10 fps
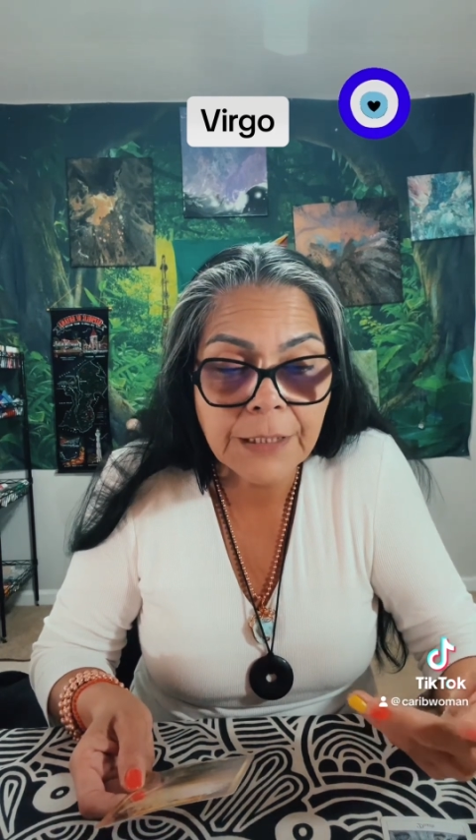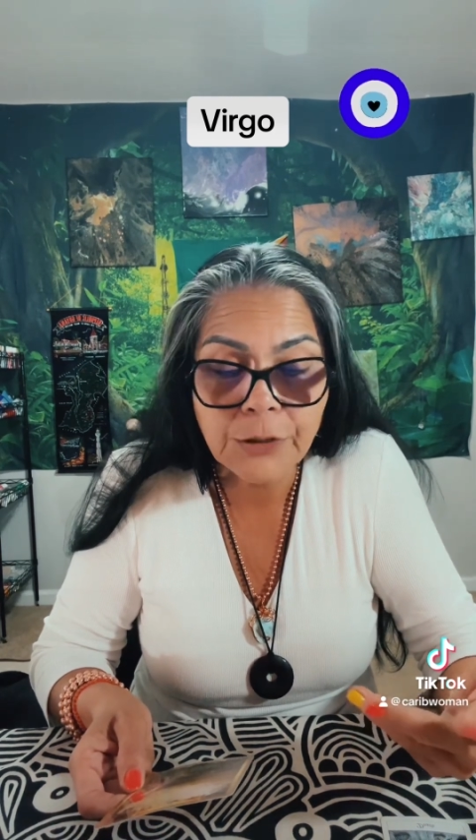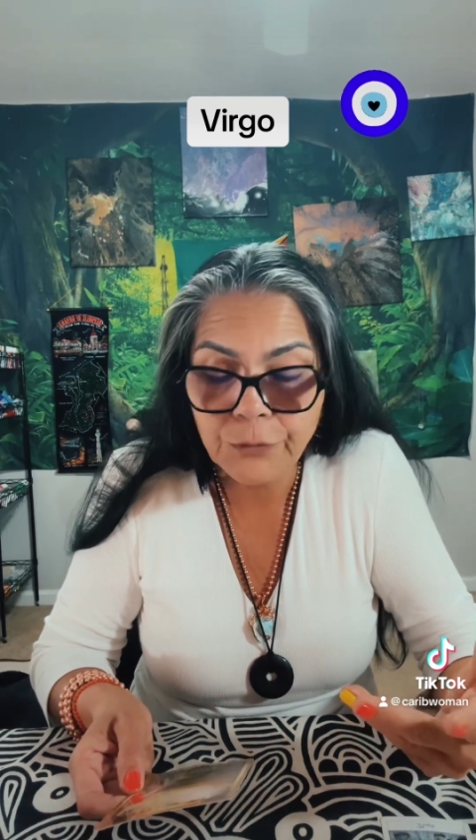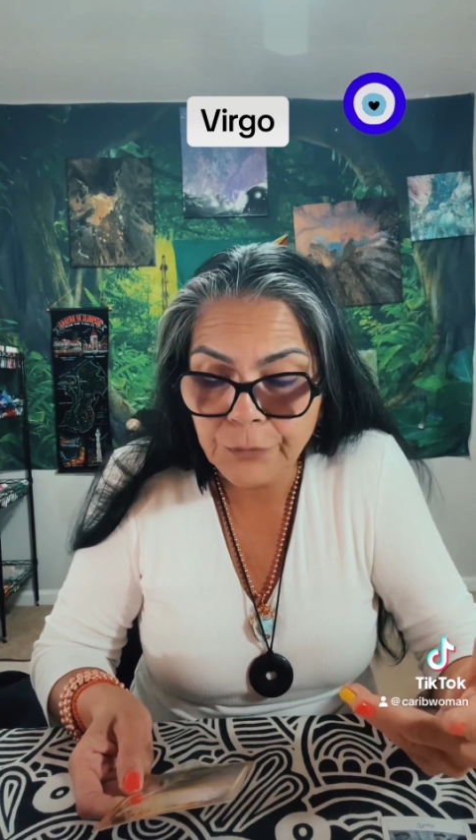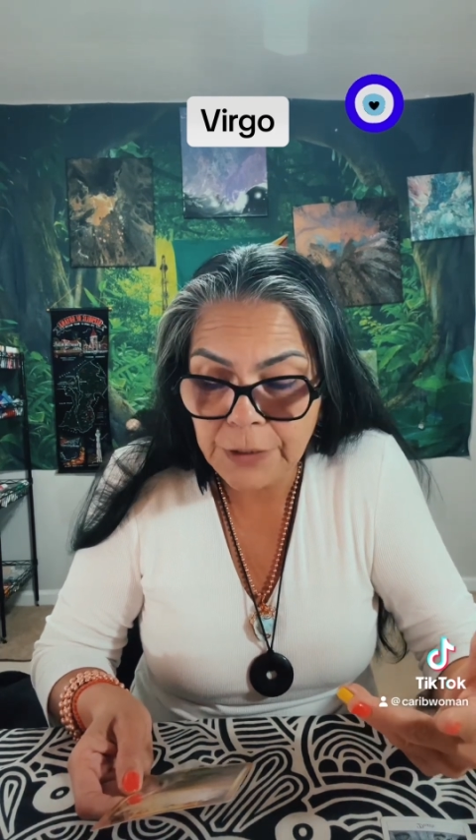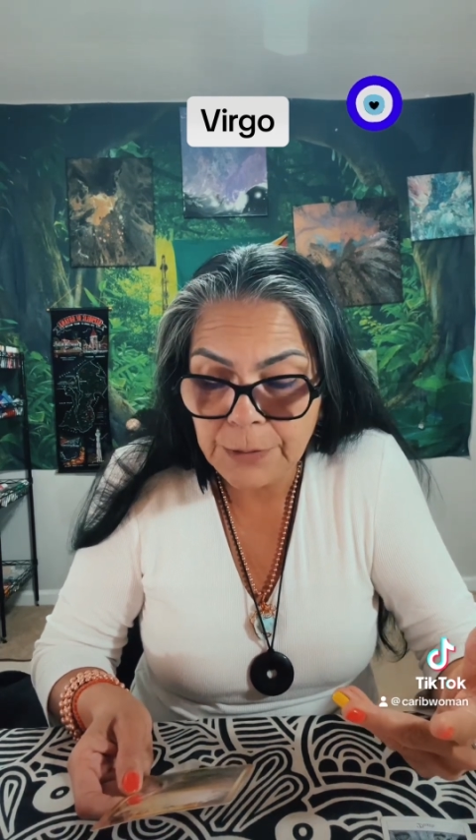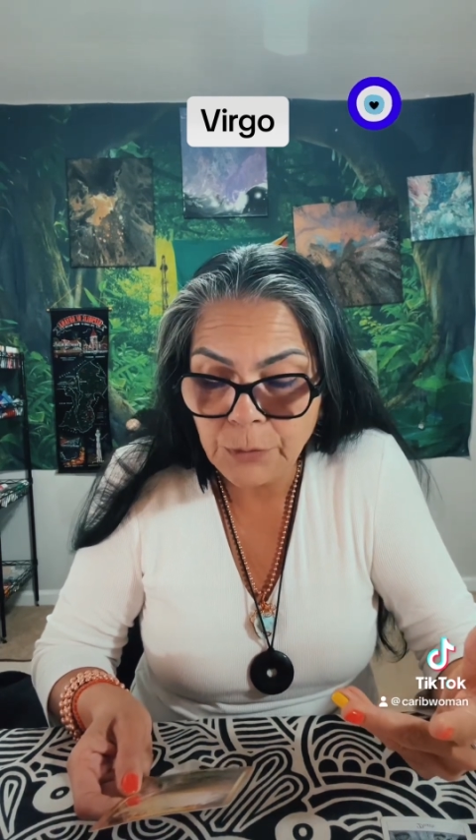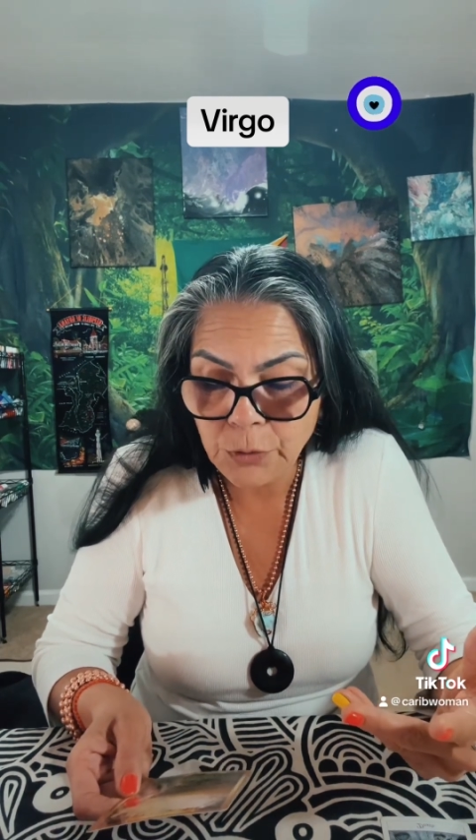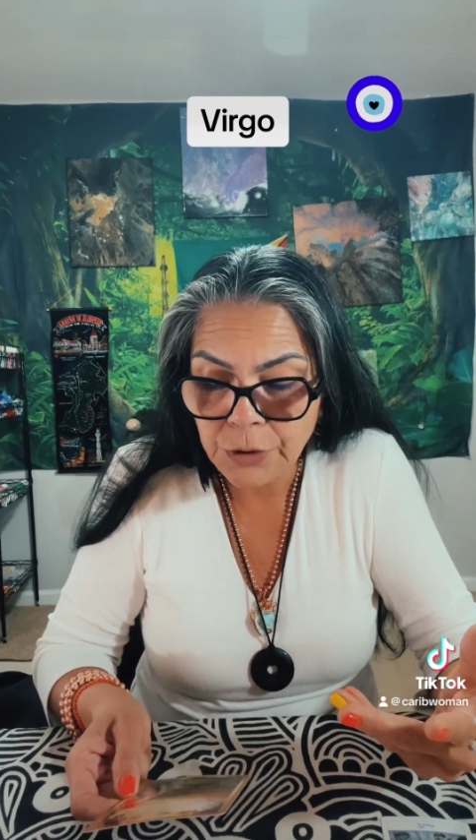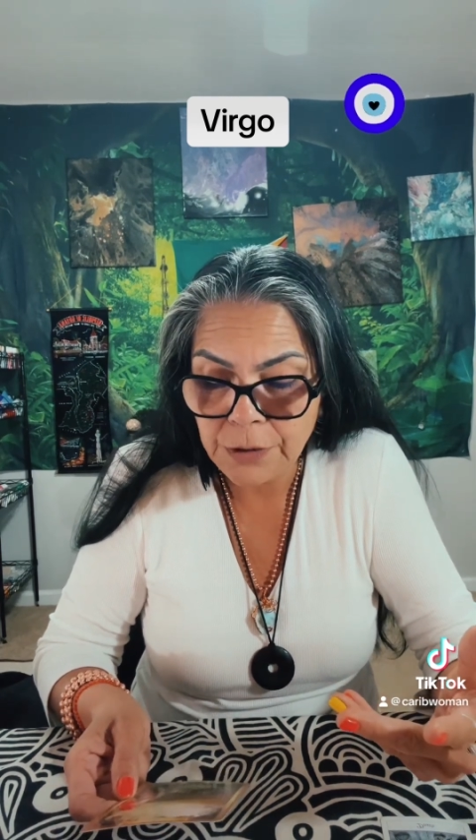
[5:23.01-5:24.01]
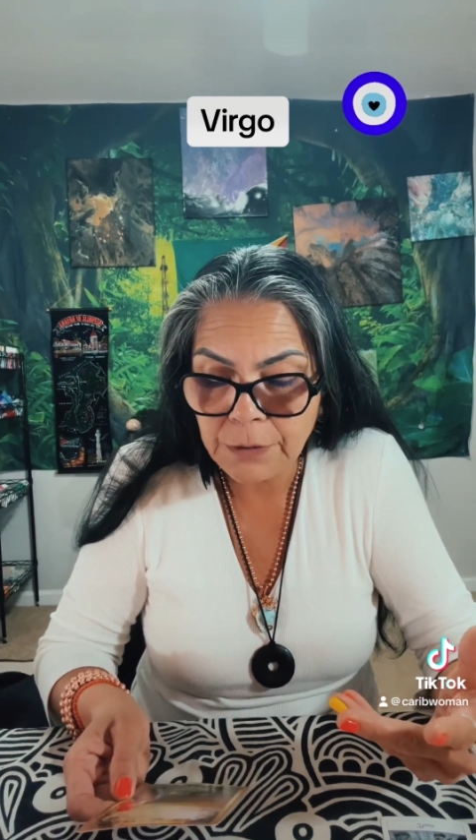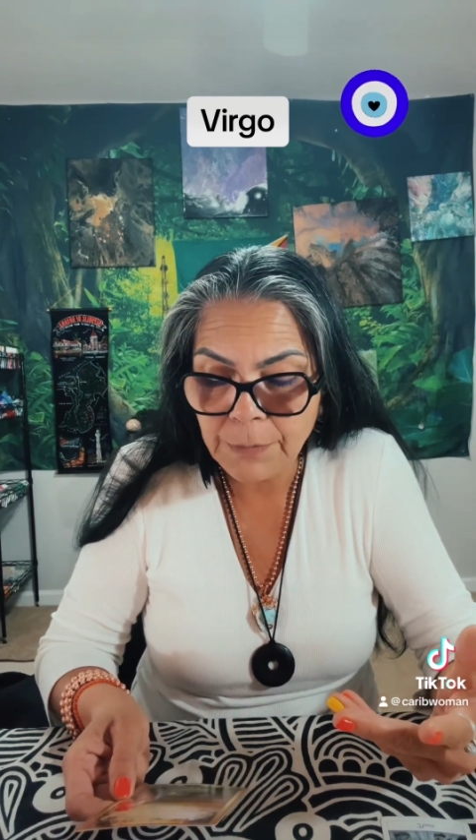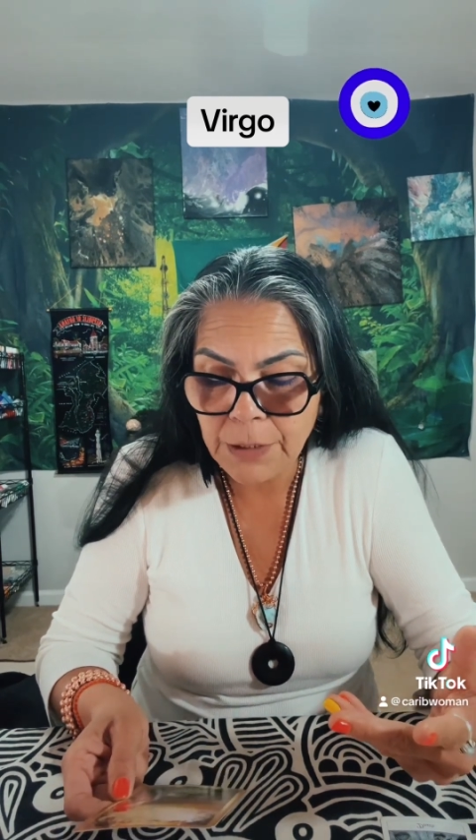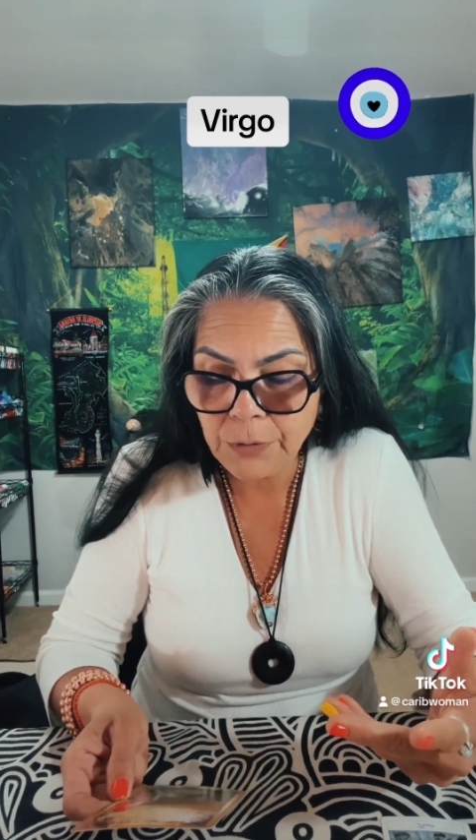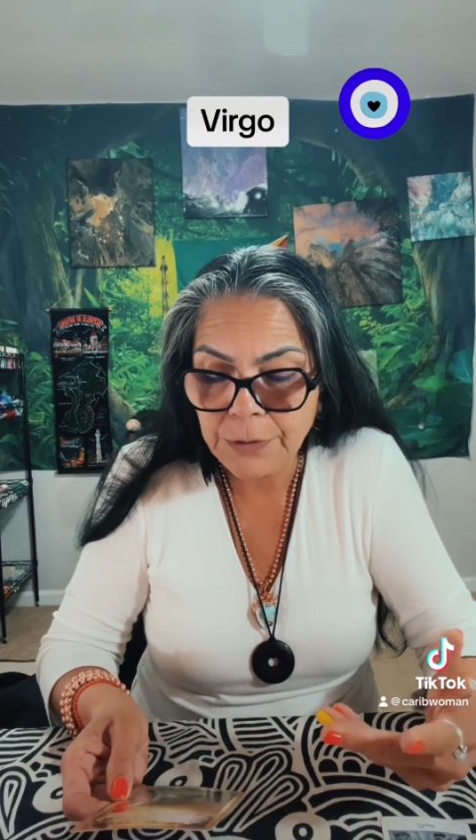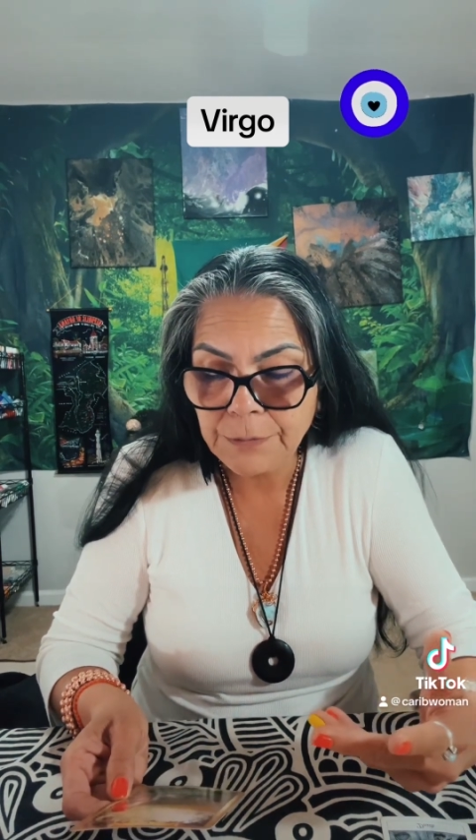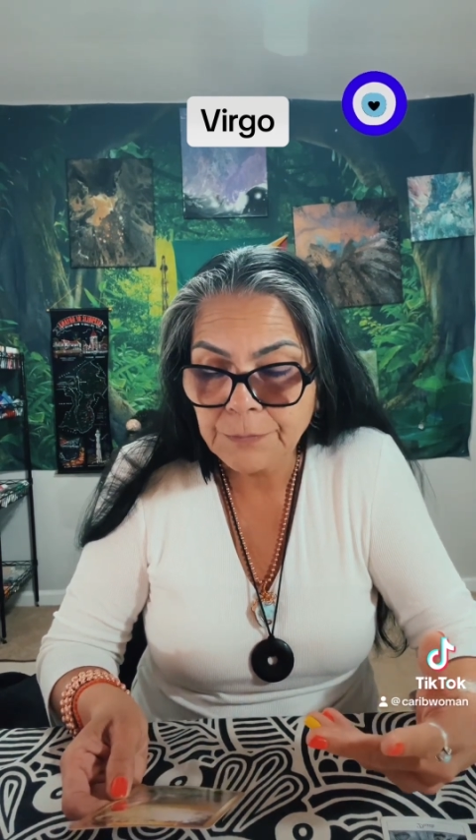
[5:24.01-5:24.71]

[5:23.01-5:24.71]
that you feel emotional about.